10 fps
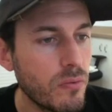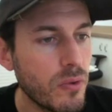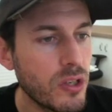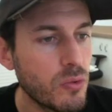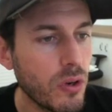
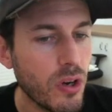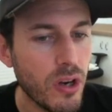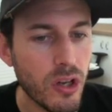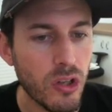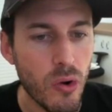because we're
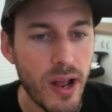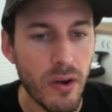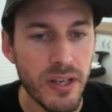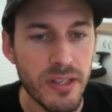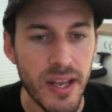going to clone
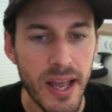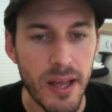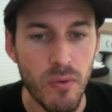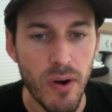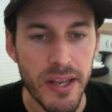out his
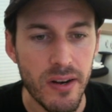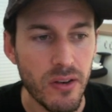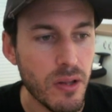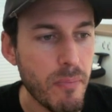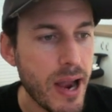head right here
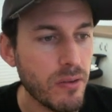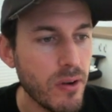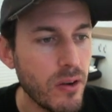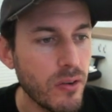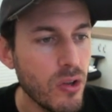in the
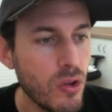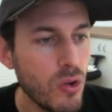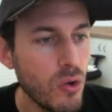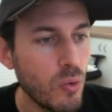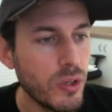background,
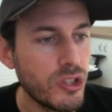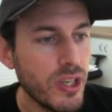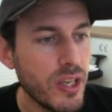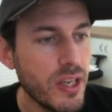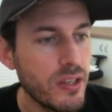
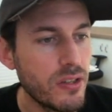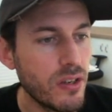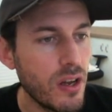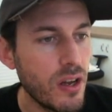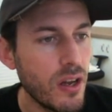which
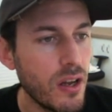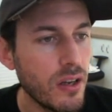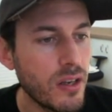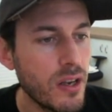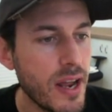is
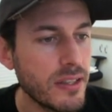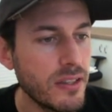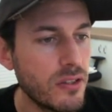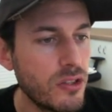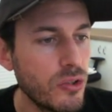
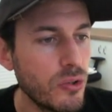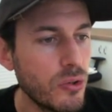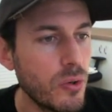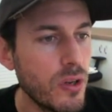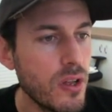connected
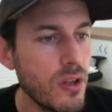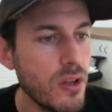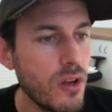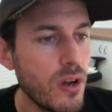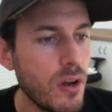to
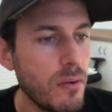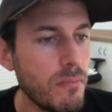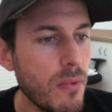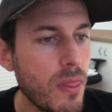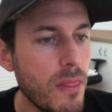
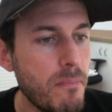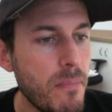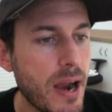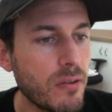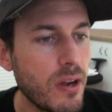the
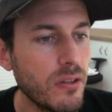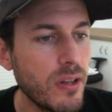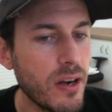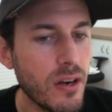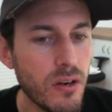background
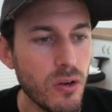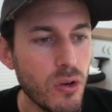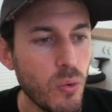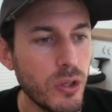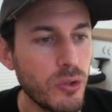layer
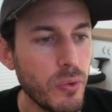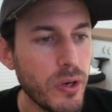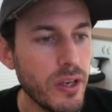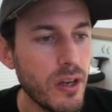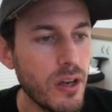which we